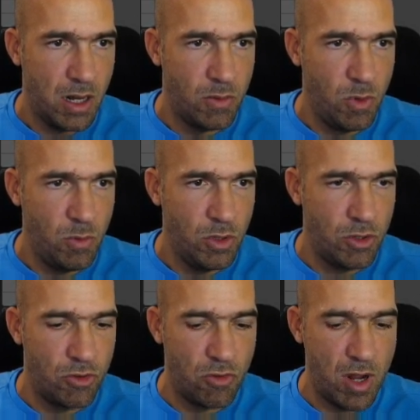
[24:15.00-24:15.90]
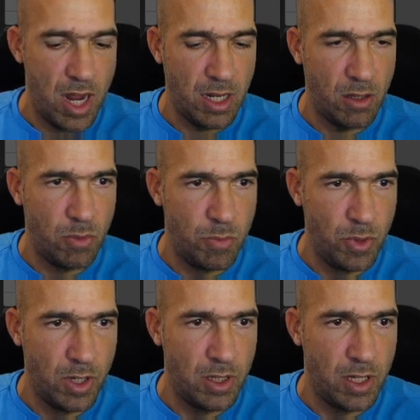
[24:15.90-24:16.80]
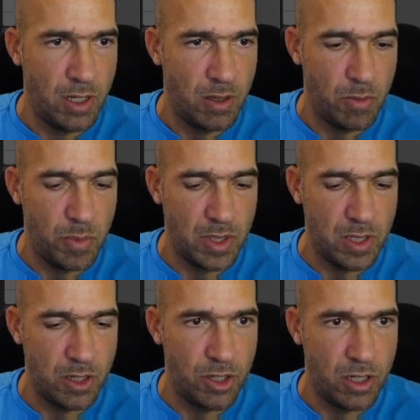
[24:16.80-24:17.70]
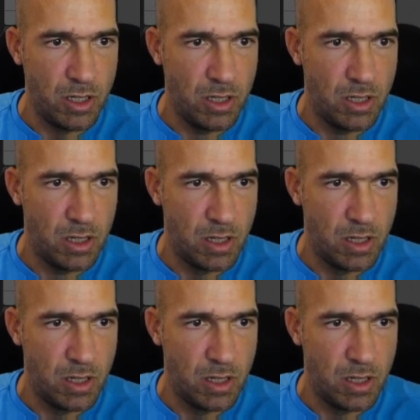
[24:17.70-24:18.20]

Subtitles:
and we will try to put it into position